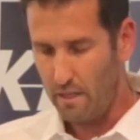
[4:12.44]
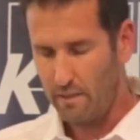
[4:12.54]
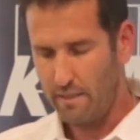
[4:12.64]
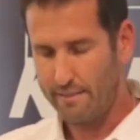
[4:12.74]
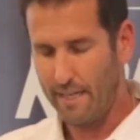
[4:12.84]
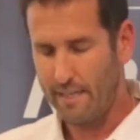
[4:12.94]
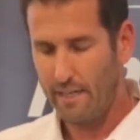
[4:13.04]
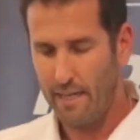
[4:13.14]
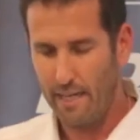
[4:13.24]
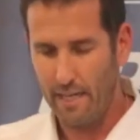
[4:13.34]
The second
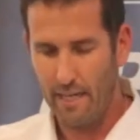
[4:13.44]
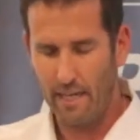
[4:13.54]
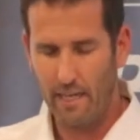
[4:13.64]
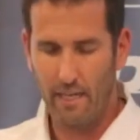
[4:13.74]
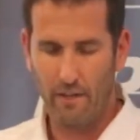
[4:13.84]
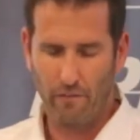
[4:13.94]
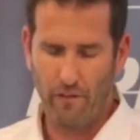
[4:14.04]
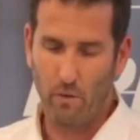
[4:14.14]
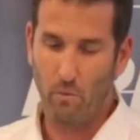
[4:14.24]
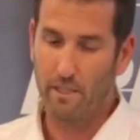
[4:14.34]

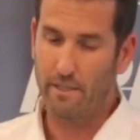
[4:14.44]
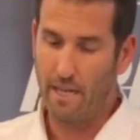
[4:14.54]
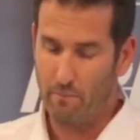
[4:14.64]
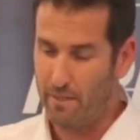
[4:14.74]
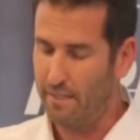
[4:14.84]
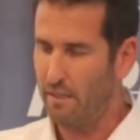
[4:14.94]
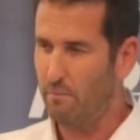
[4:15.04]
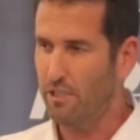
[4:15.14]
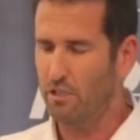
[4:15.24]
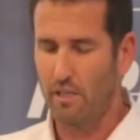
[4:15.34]
thing that happened, as I
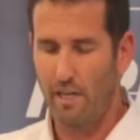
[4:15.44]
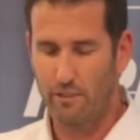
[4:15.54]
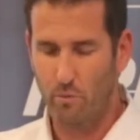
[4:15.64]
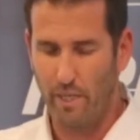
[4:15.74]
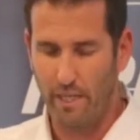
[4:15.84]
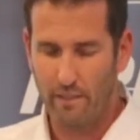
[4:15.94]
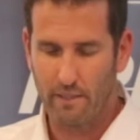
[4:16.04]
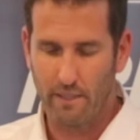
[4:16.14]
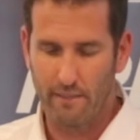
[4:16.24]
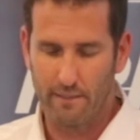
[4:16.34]
mentioned last week,
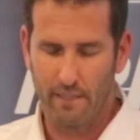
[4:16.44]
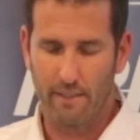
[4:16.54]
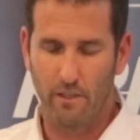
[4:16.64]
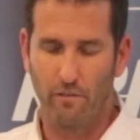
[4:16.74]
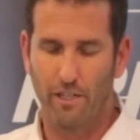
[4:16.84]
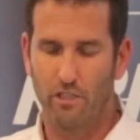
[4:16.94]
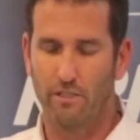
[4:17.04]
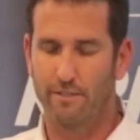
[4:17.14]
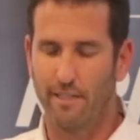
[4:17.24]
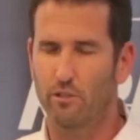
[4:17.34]
is that Innovation
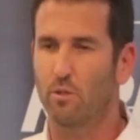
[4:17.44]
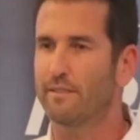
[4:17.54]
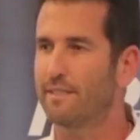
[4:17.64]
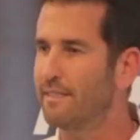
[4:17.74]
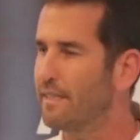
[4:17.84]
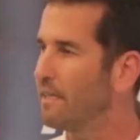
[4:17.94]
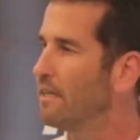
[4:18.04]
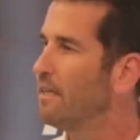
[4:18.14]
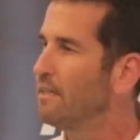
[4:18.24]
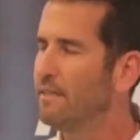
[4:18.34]
Central Sydney.
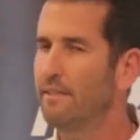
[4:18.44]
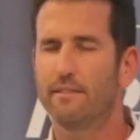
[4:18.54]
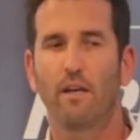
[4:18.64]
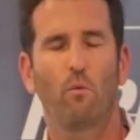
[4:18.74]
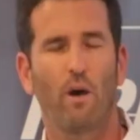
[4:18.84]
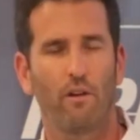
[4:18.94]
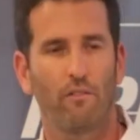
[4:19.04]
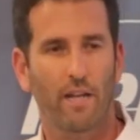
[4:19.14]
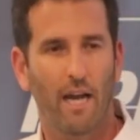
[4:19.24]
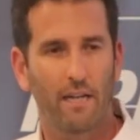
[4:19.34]
This is a
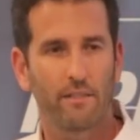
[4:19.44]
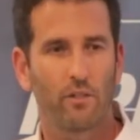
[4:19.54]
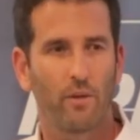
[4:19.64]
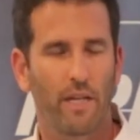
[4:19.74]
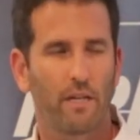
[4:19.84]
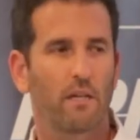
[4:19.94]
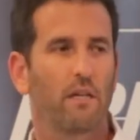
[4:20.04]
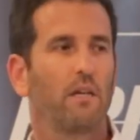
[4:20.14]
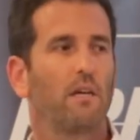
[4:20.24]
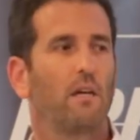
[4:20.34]
one-of-a-kind, unique,
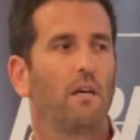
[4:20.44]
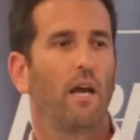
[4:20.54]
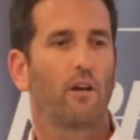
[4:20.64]
a